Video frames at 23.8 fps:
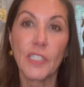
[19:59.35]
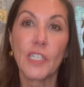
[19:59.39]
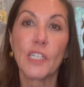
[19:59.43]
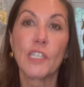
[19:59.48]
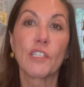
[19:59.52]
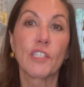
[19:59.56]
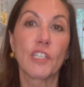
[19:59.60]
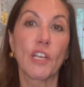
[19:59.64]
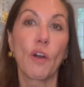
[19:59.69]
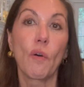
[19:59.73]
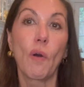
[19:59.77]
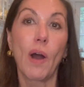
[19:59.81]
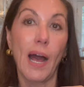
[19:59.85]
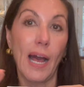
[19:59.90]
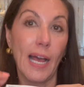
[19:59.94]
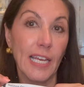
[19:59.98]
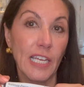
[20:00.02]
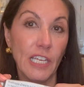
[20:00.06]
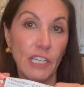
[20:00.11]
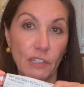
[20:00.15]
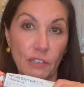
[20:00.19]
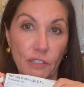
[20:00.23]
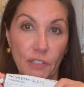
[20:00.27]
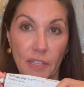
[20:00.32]
So I
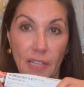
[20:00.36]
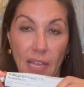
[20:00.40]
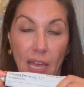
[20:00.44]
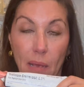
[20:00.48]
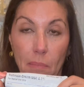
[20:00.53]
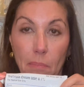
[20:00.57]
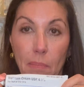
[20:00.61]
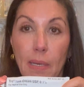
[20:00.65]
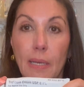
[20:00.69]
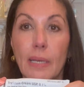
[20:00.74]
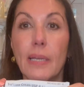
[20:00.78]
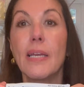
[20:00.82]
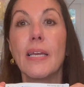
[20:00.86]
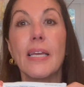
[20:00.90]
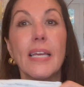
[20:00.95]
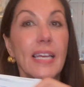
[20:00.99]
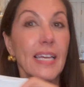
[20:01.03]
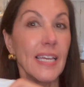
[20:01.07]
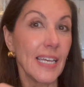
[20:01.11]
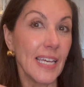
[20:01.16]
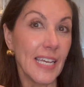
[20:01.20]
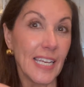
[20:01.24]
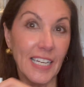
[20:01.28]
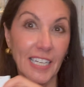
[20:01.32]
use them
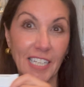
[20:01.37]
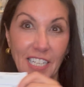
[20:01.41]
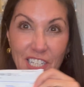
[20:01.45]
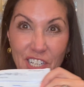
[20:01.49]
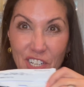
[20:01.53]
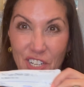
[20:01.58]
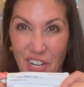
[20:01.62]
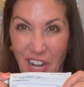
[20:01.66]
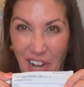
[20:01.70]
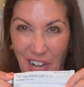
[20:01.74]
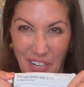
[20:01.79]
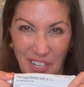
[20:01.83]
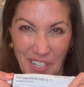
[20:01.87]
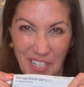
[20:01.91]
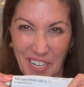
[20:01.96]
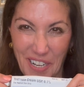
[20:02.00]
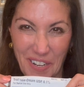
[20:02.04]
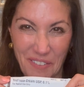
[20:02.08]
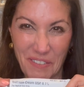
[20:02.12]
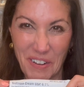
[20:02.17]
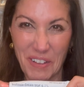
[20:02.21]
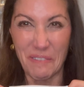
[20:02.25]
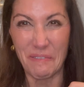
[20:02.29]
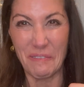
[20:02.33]
in conjunction
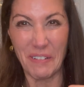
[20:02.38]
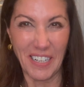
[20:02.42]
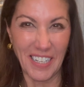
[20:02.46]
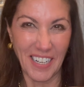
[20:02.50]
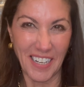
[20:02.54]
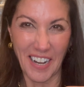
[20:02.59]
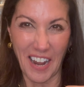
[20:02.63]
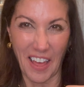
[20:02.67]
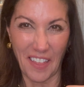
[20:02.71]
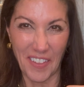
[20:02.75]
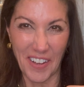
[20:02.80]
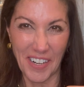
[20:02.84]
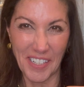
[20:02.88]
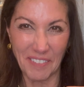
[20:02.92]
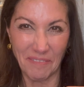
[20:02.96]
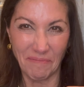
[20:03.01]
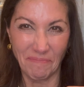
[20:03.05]
with one another.